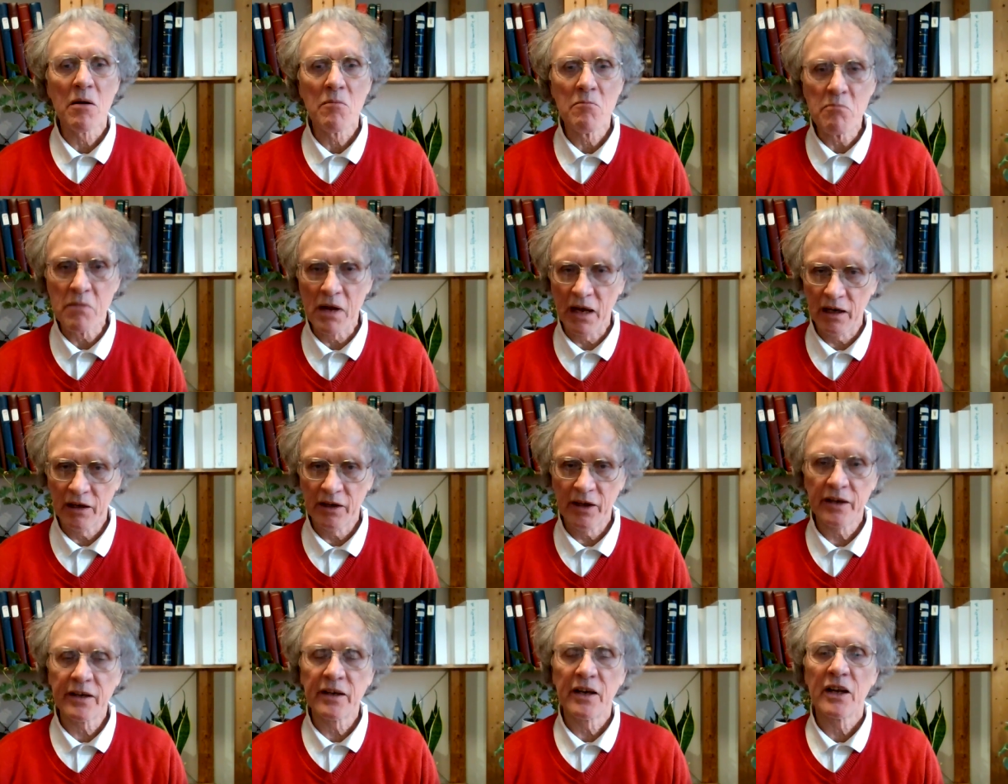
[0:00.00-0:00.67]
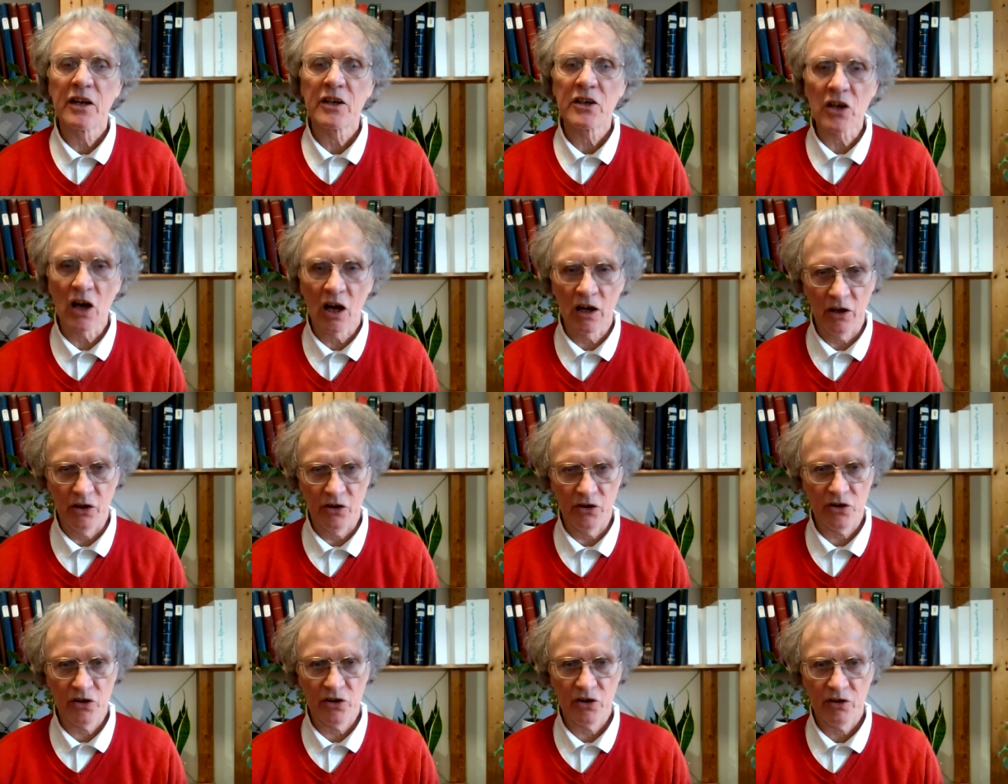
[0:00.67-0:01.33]
million.
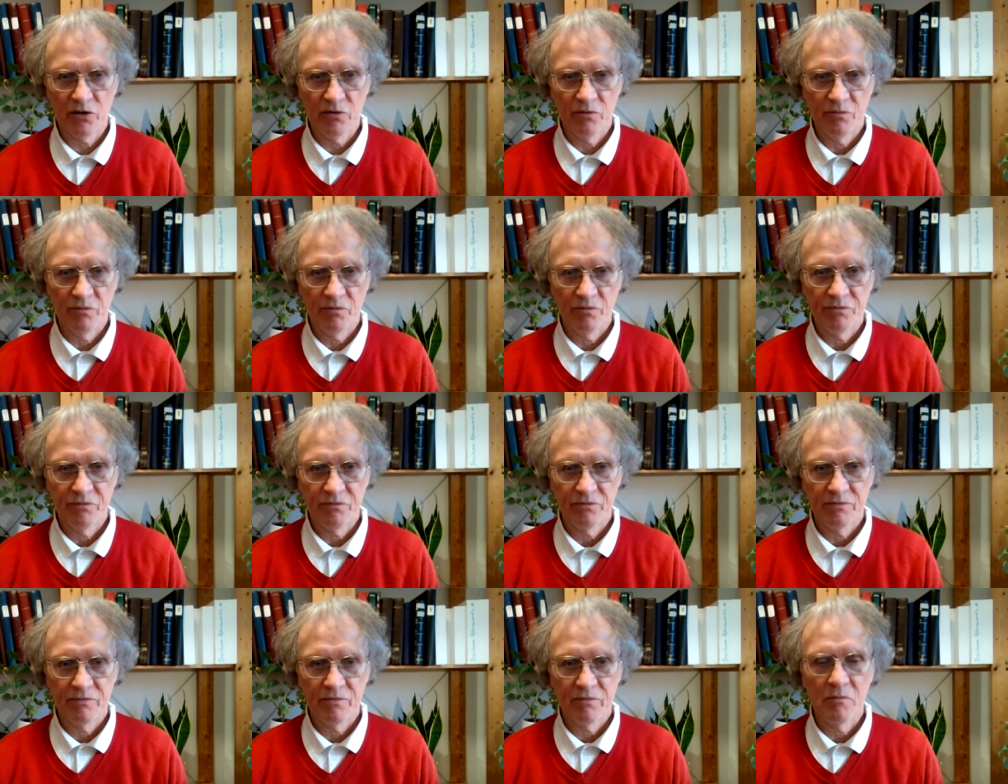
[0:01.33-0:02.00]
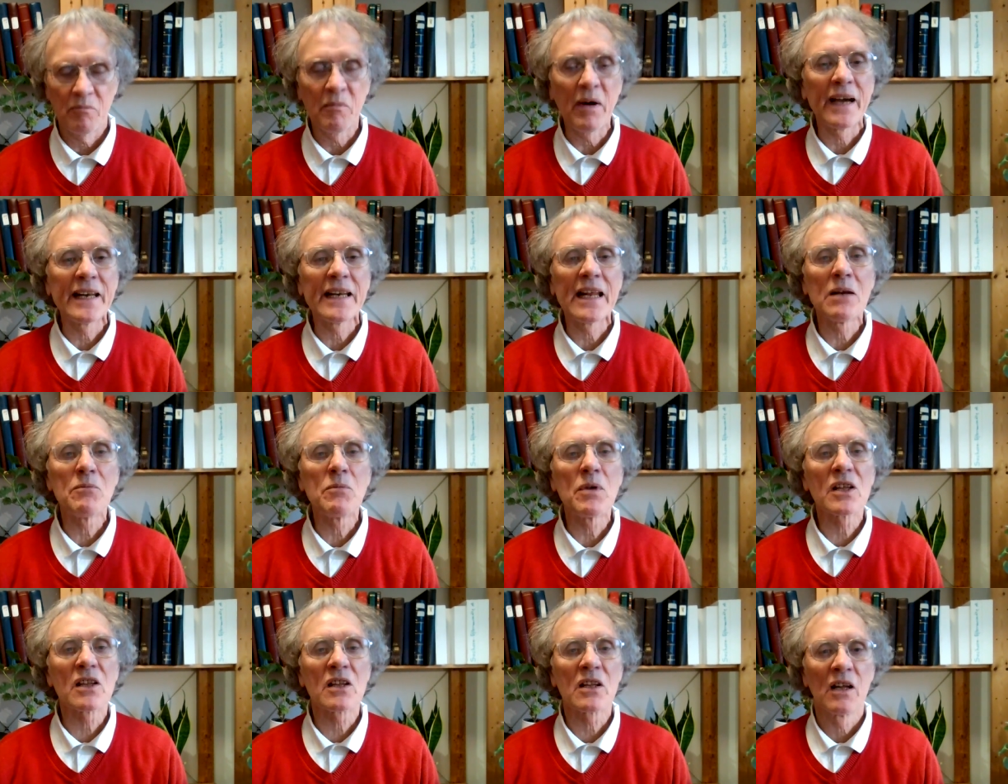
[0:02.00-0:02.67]
My
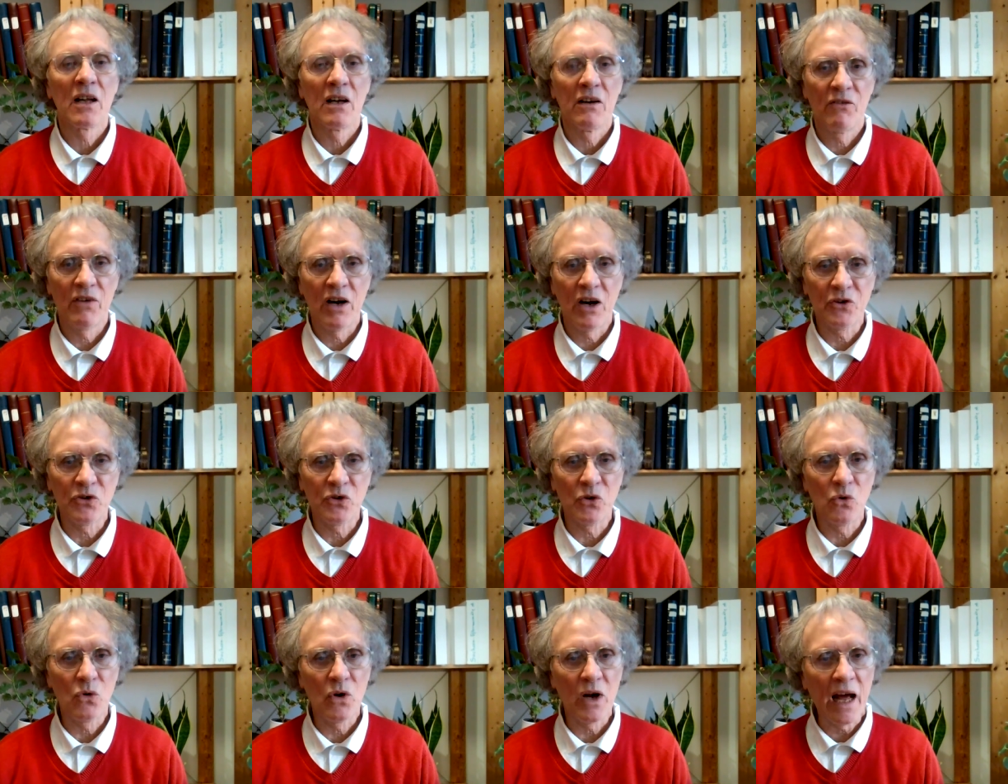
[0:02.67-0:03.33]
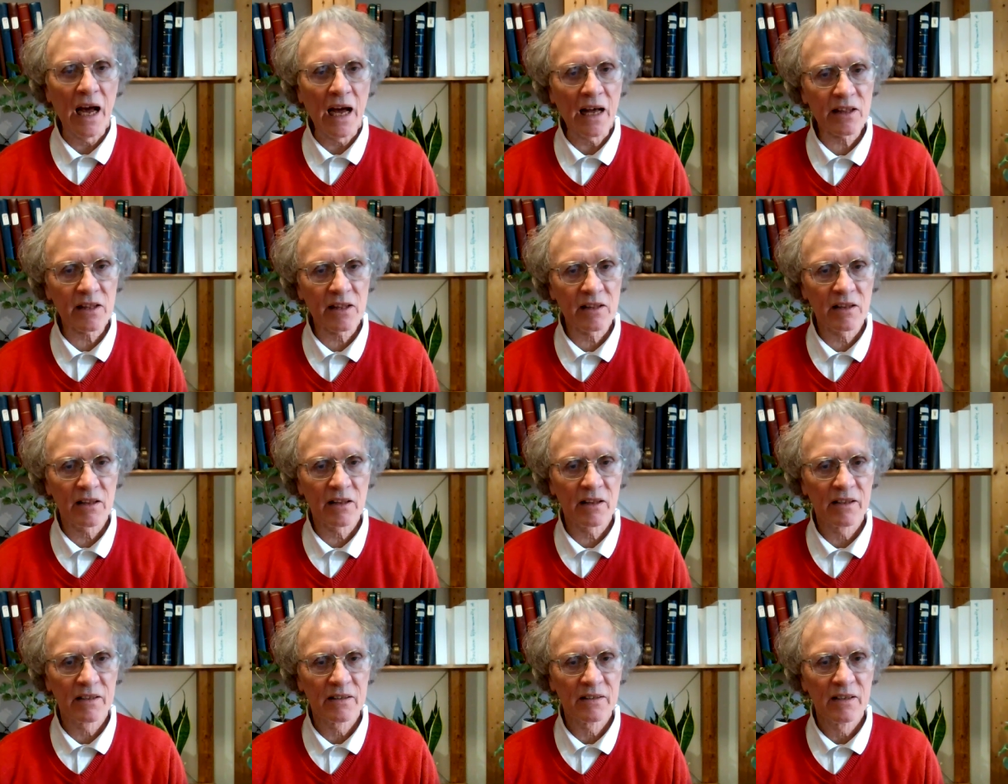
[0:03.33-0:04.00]
name is Vagn Larsen,